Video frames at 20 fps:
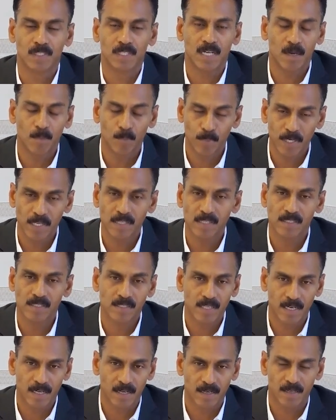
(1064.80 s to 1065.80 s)

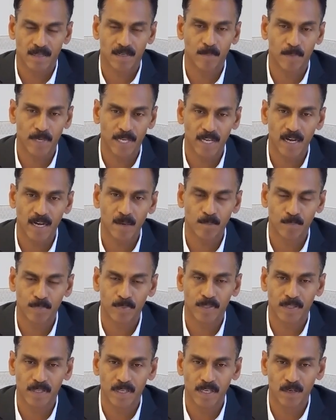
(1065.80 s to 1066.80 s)
companies that are coming
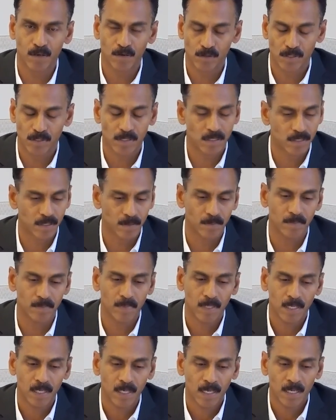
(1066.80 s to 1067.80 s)
up in the
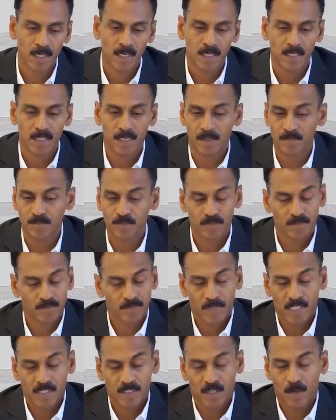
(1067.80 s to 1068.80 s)
ecosystem.
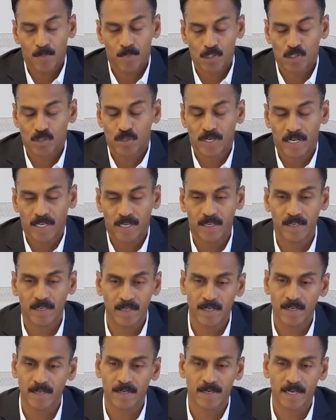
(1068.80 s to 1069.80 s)
There is
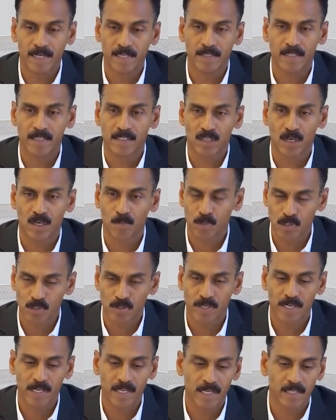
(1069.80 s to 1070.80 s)
opportunity, right? There is
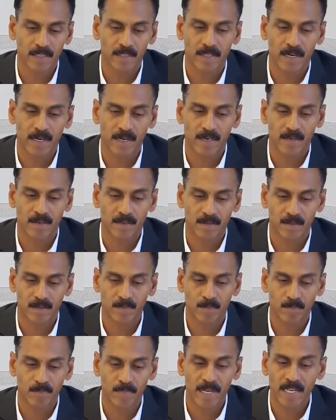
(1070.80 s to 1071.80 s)
opportunity, and there are
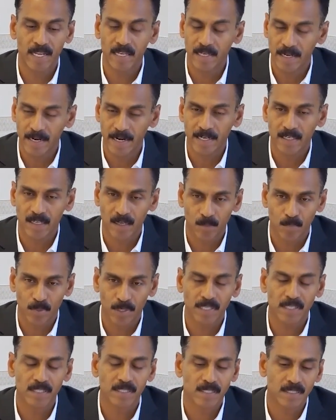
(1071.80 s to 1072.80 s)
many great
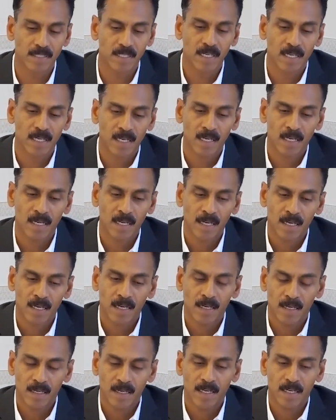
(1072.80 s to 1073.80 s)
companies.
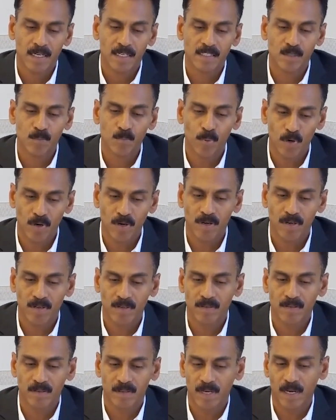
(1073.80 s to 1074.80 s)
It is
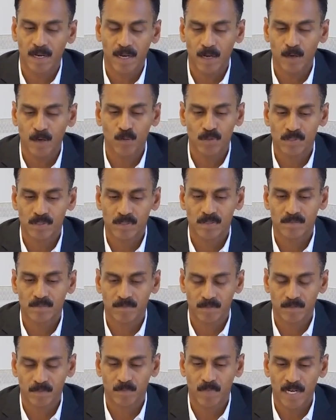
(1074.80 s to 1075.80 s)
important.
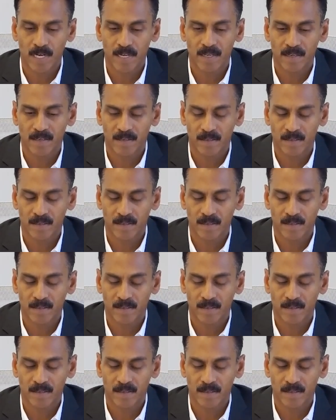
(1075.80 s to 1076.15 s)
My